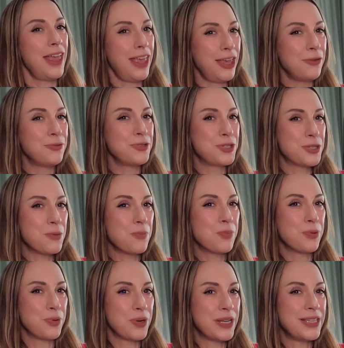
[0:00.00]
It was
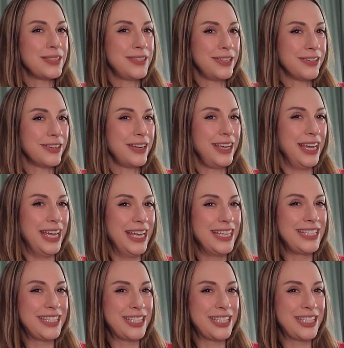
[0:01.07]
pretty serious.